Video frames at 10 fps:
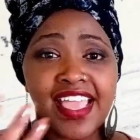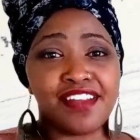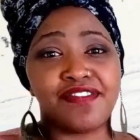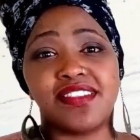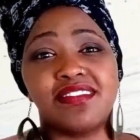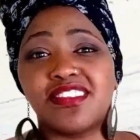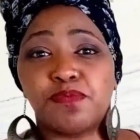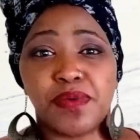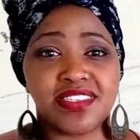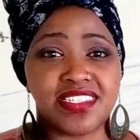Everything is
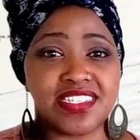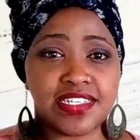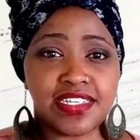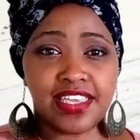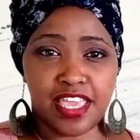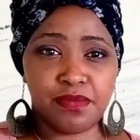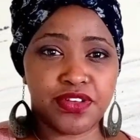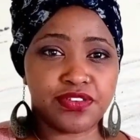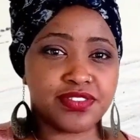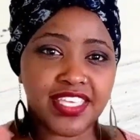basically
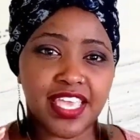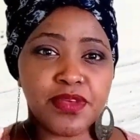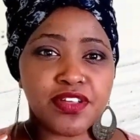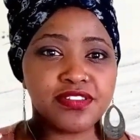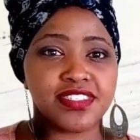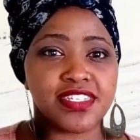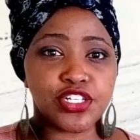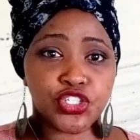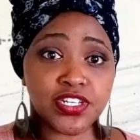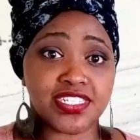chemicals that are
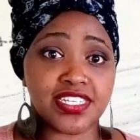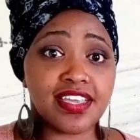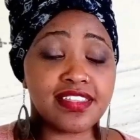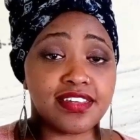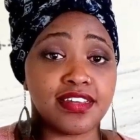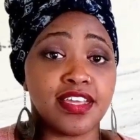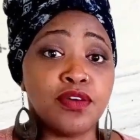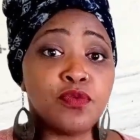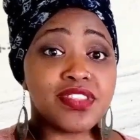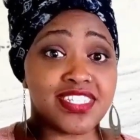joined together
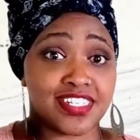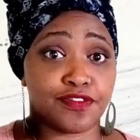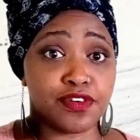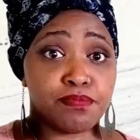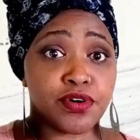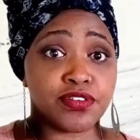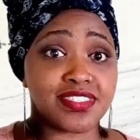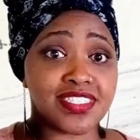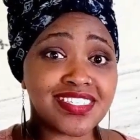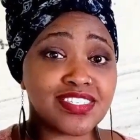with different bonds.
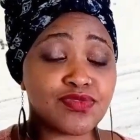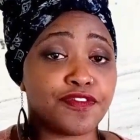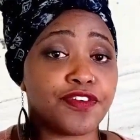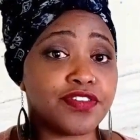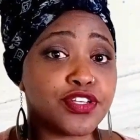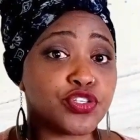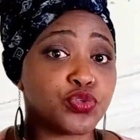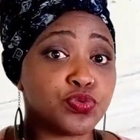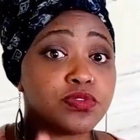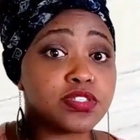This is referring
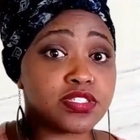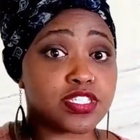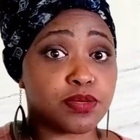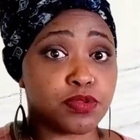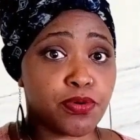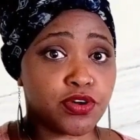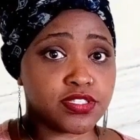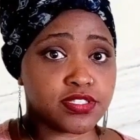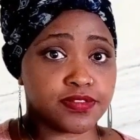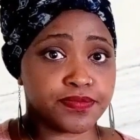to double bonds.